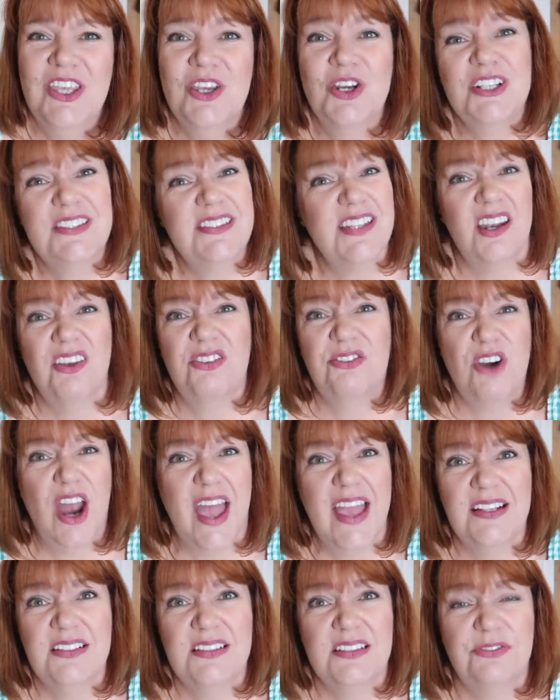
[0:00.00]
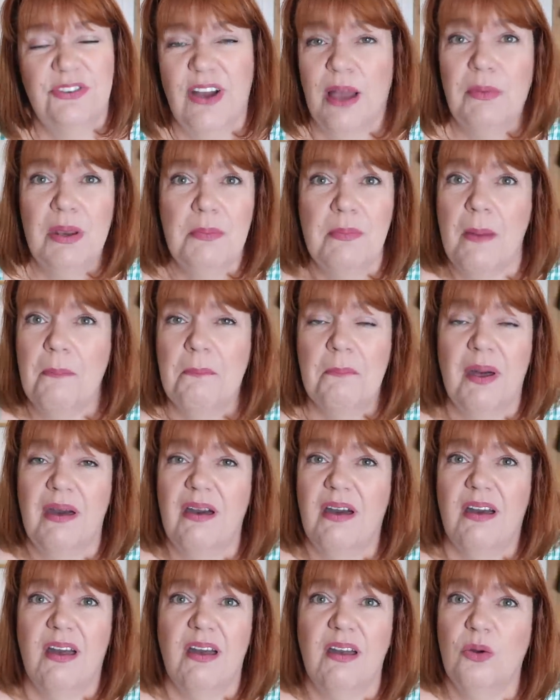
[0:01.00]
could tell a friend, family
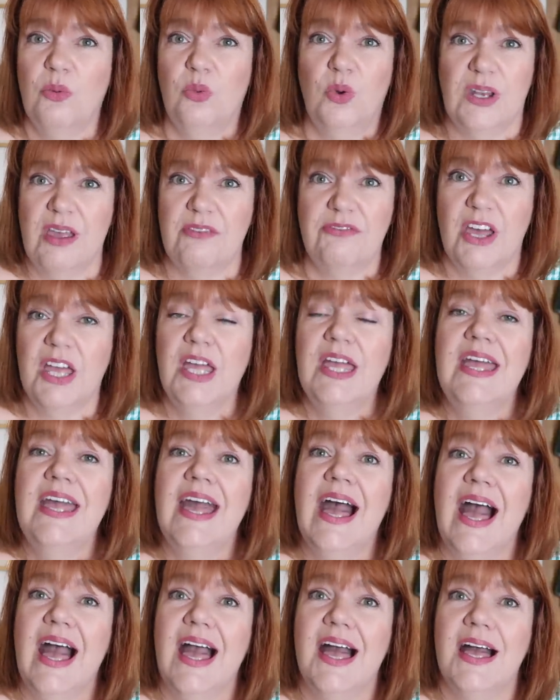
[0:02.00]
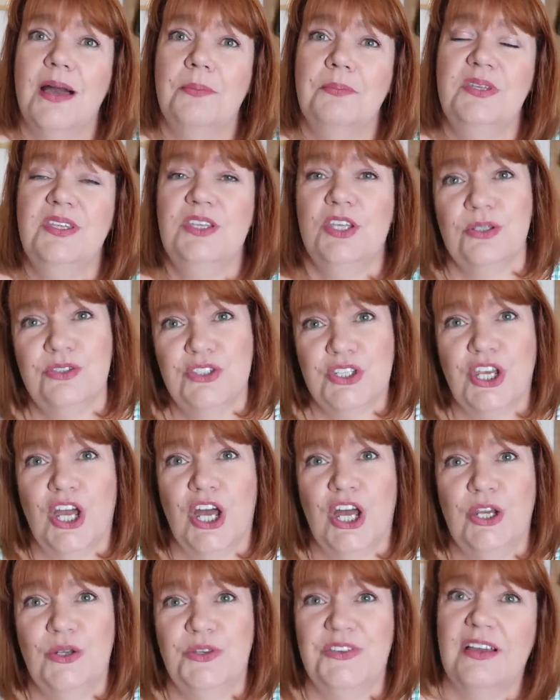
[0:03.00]
member, whatever. You use the
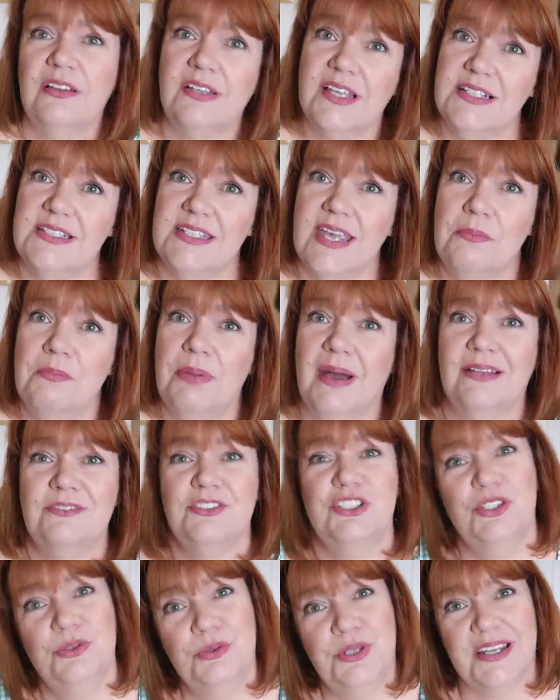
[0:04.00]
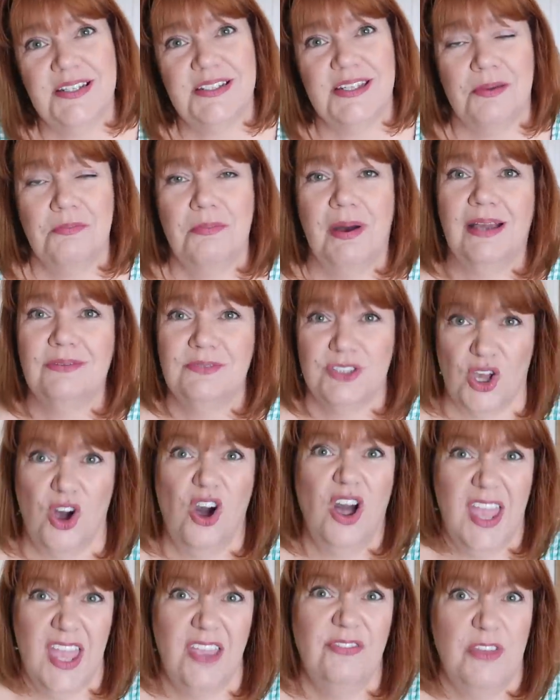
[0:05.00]
code, they'll get £10, you get £10
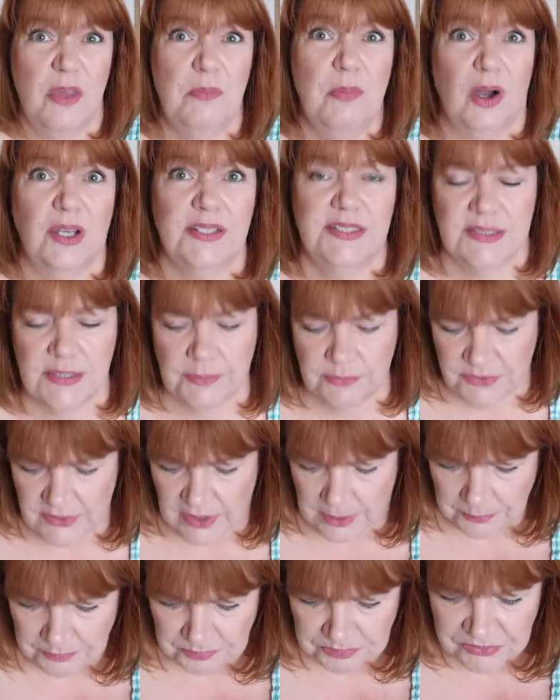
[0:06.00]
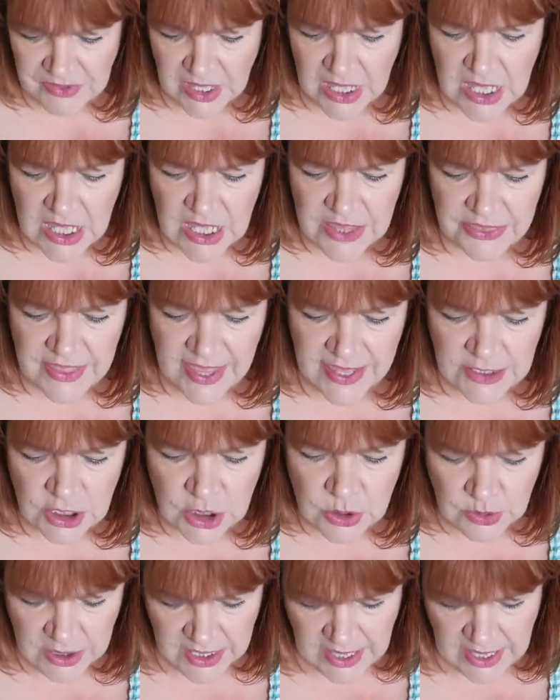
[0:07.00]
if they buy something. Then you